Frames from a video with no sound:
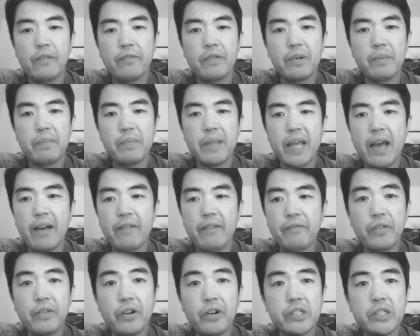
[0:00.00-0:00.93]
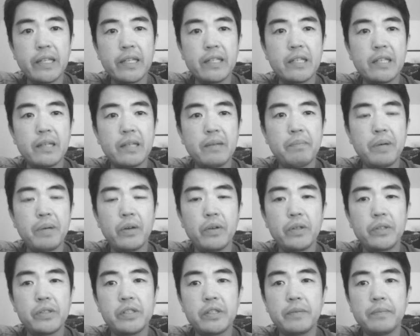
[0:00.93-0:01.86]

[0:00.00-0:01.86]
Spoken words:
from that first LinkedIn post.